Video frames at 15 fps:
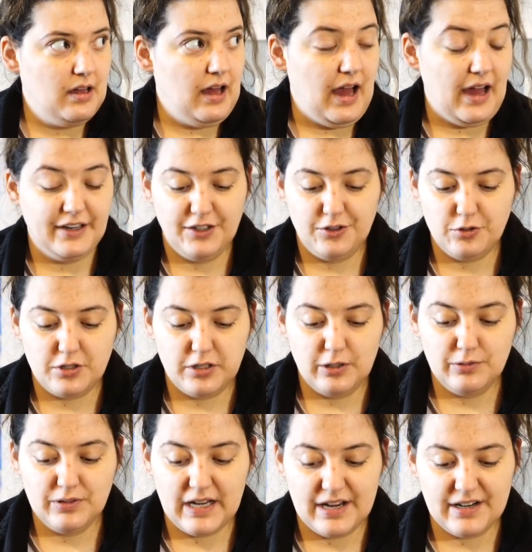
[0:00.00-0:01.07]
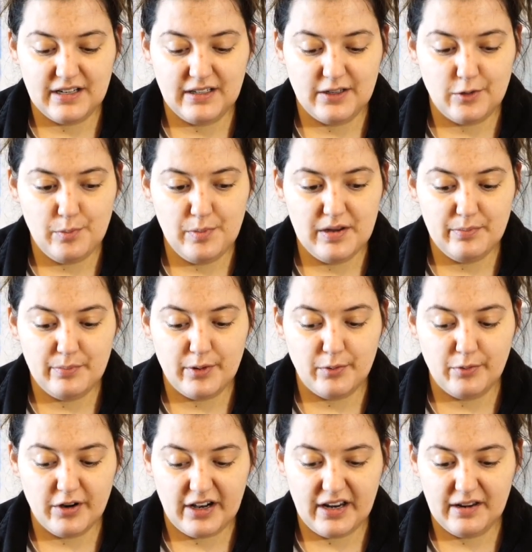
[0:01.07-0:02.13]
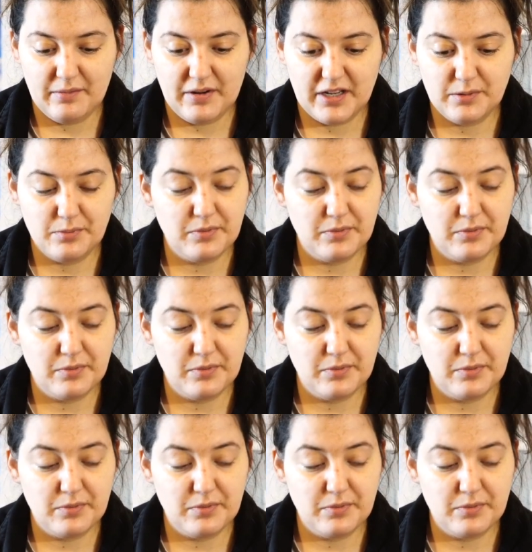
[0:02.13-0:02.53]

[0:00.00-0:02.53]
I need to slow down a little bit, but working makes